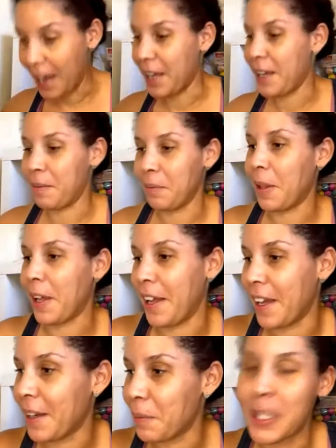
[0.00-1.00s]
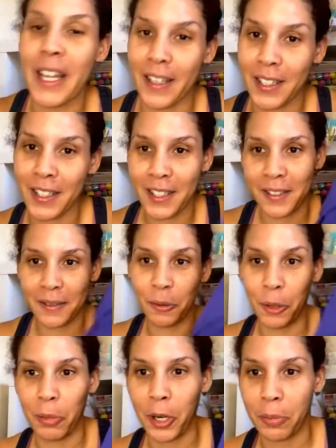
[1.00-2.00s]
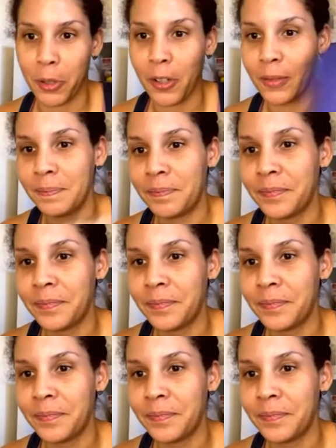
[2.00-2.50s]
I am like obsessed with purple.